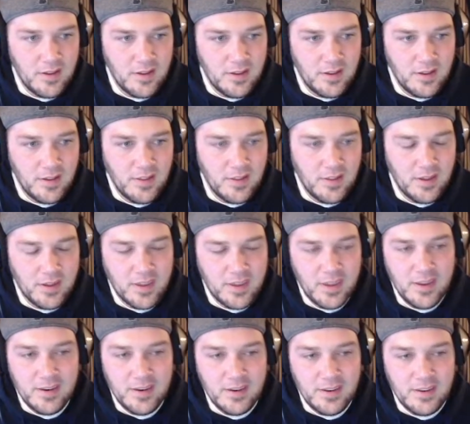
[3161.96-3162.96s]
like
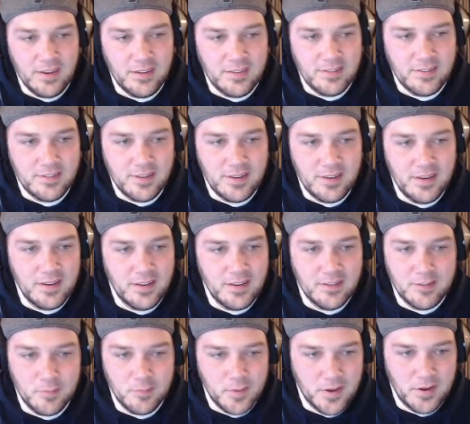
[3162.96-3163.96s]
it needs to
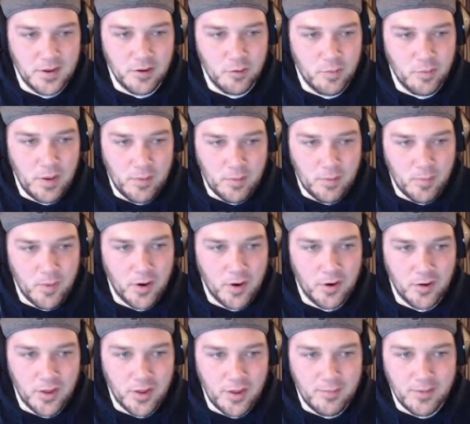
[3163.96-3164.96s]
be a new Paper Mario
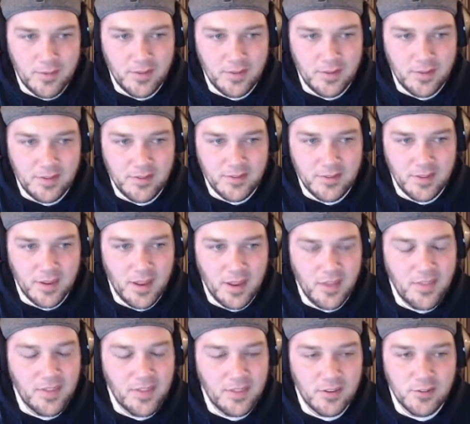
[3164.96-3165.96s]
game at least. Like I
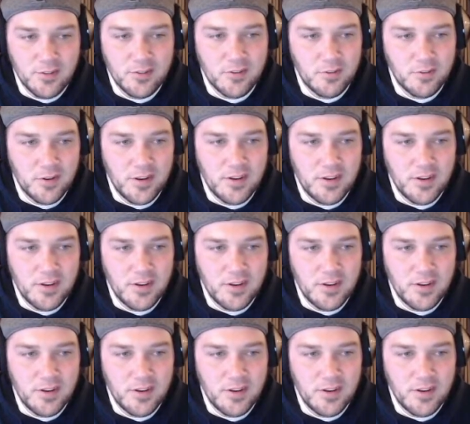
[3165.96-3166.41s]
think those three